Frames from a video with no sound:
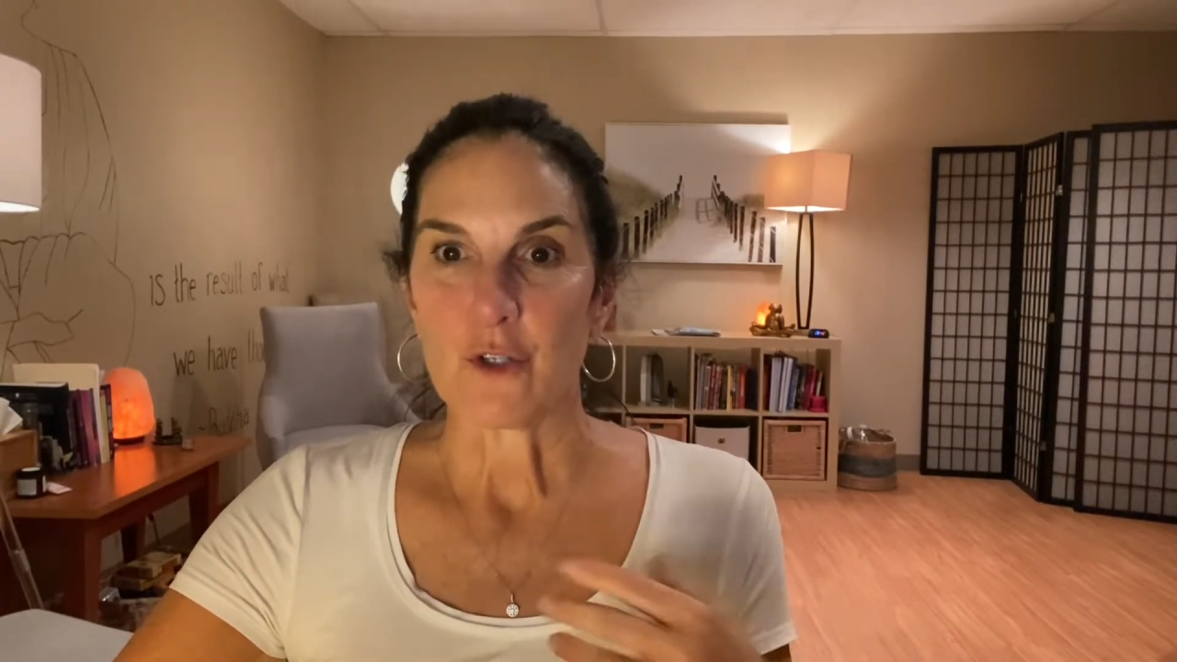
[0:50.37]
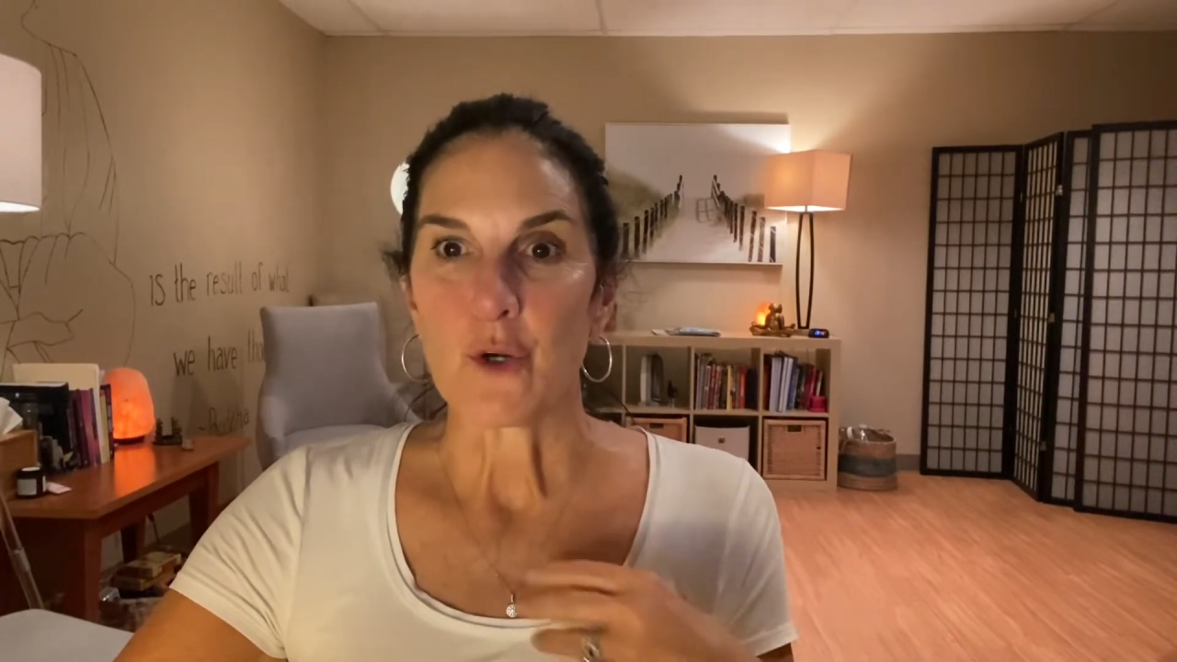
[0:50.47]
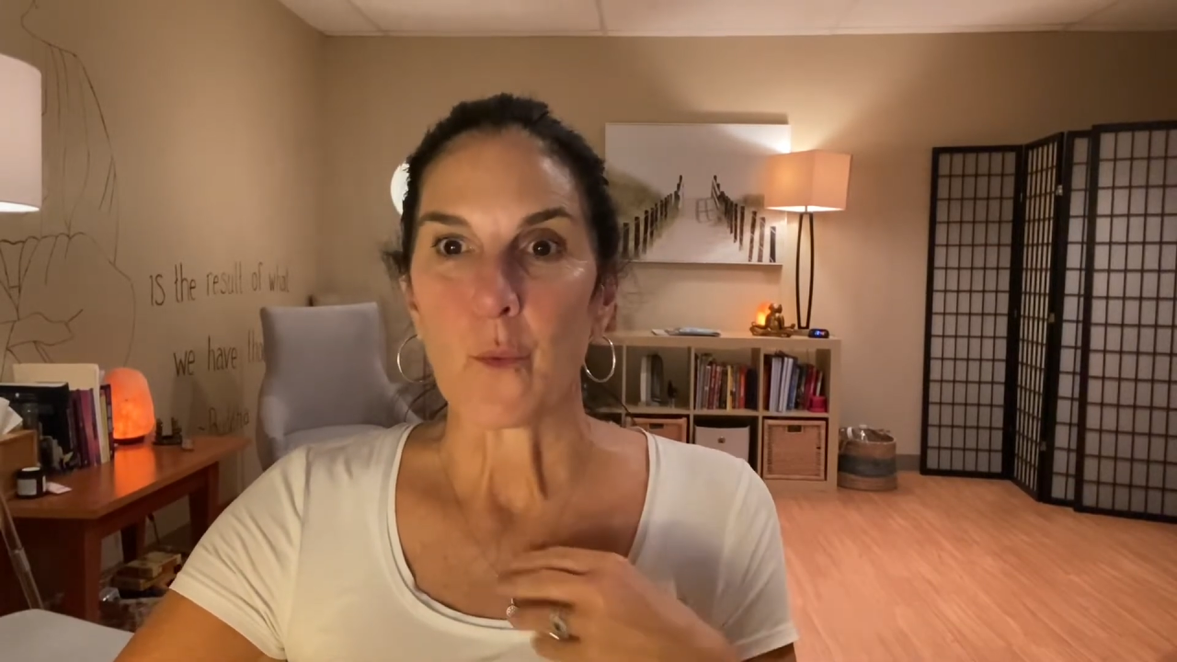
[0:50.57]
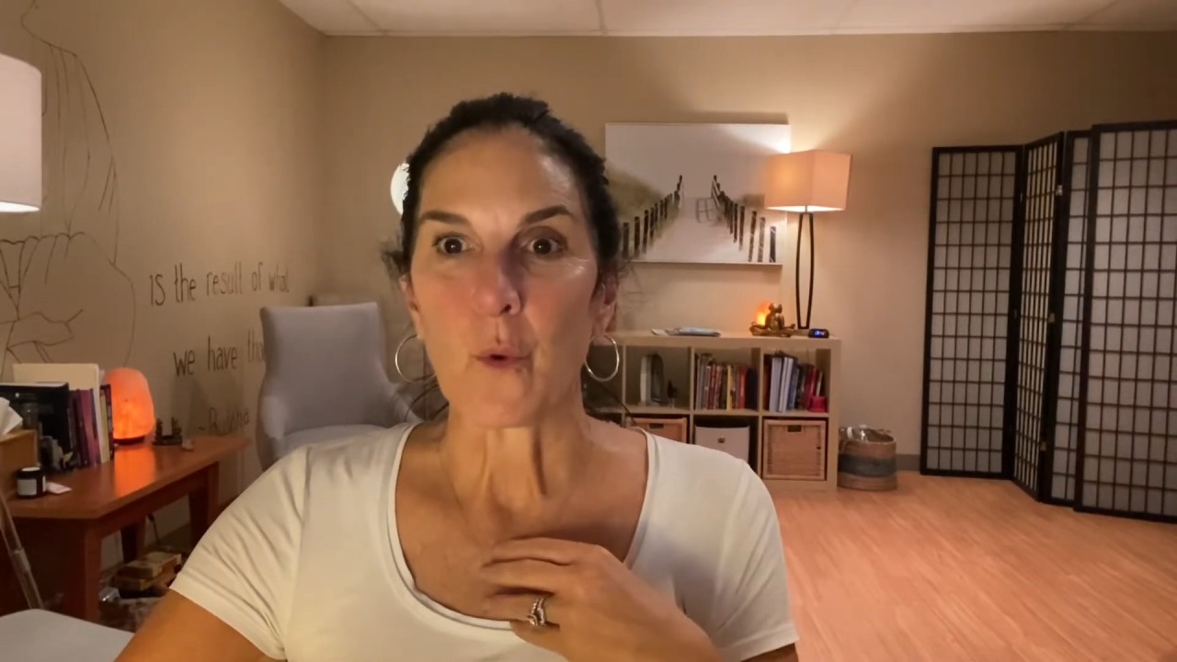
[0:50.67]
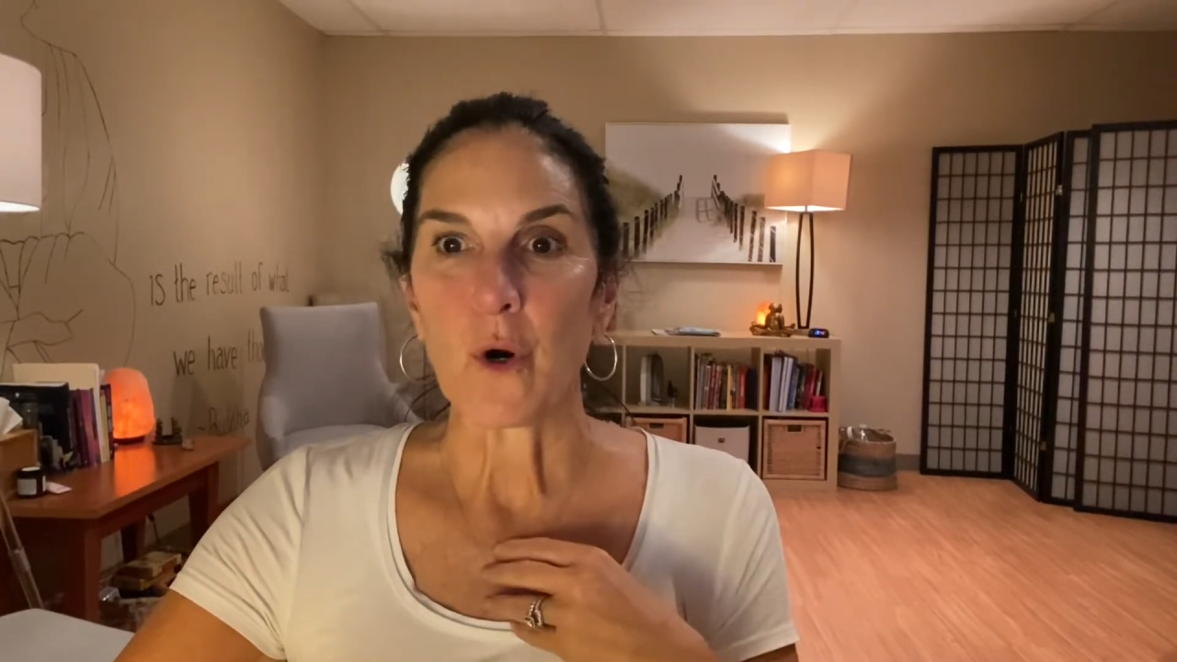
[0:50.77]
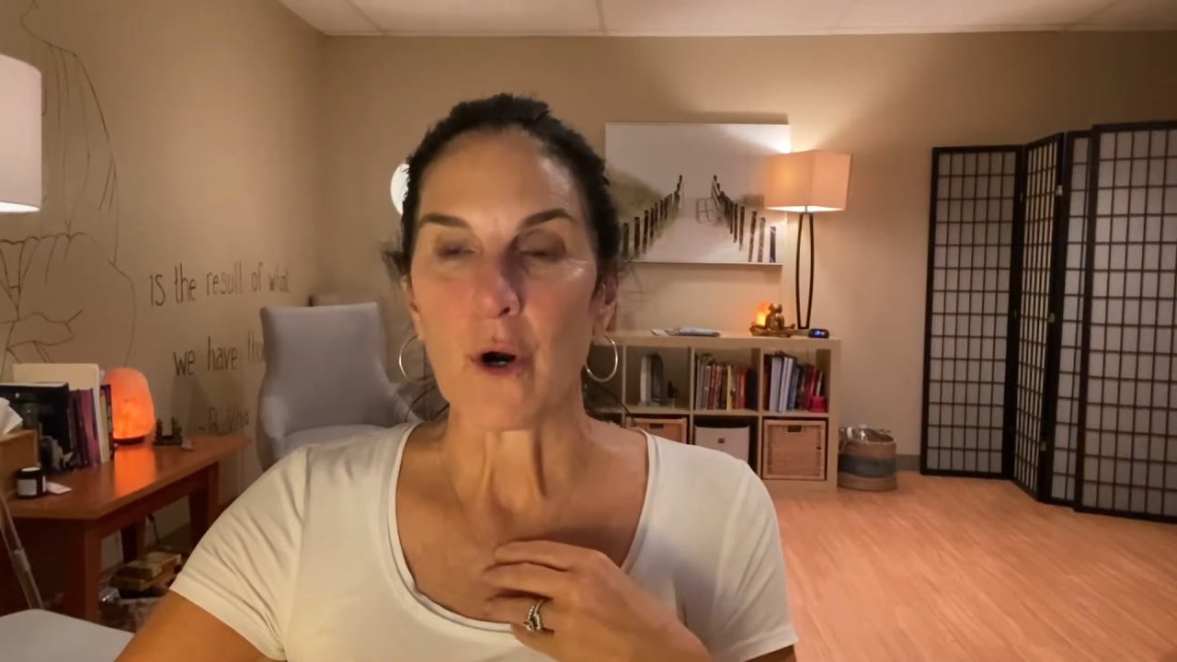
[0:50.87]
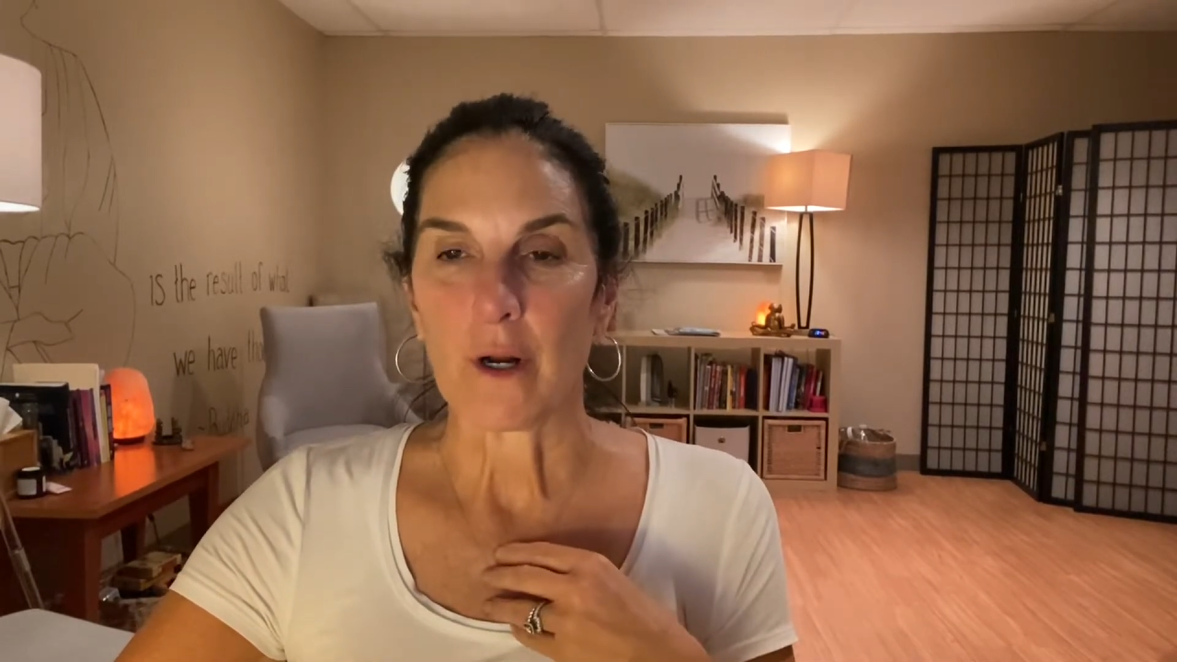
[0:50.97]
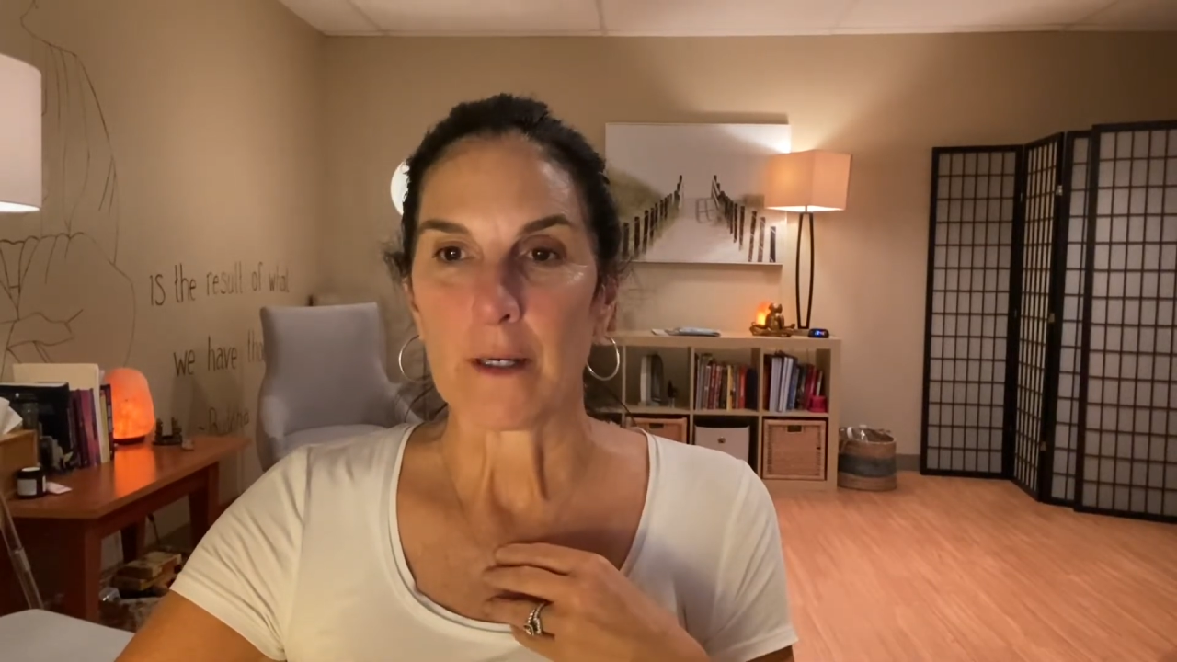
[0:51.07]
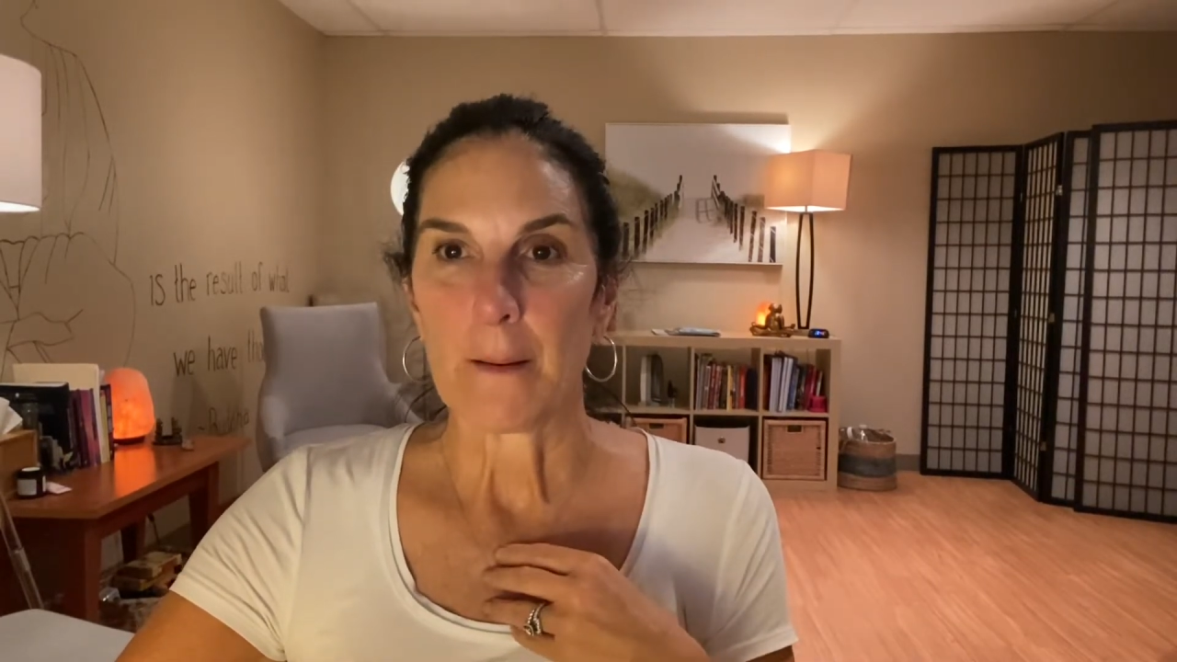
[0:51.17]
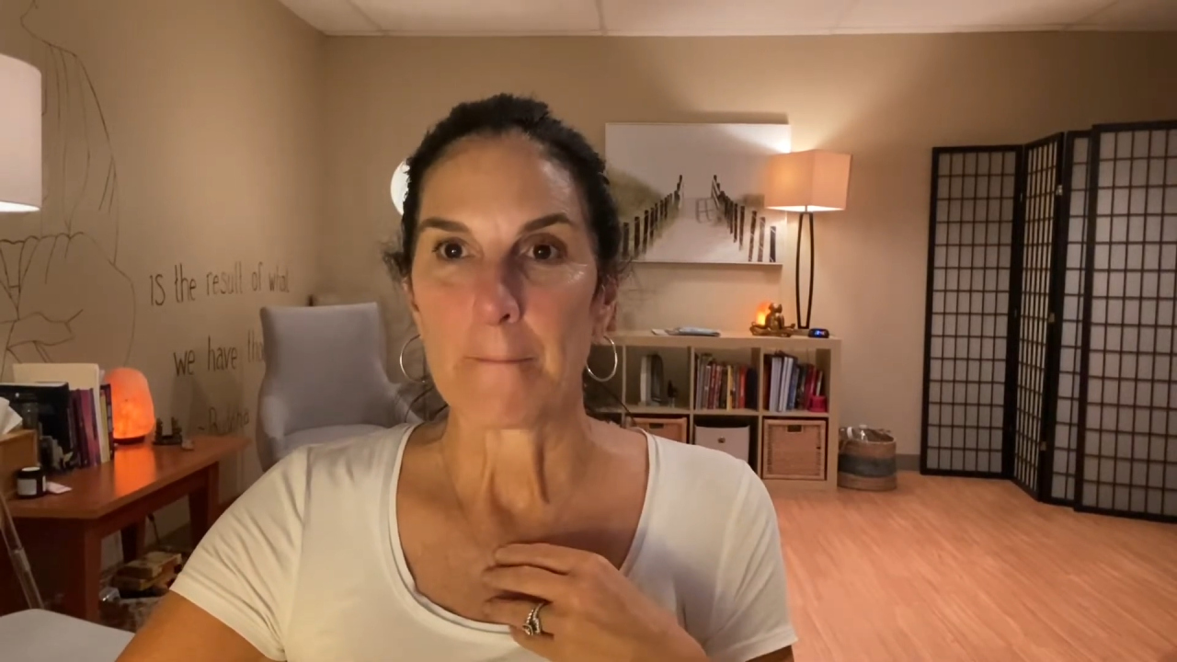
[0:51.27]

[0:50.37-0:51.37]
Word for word: to work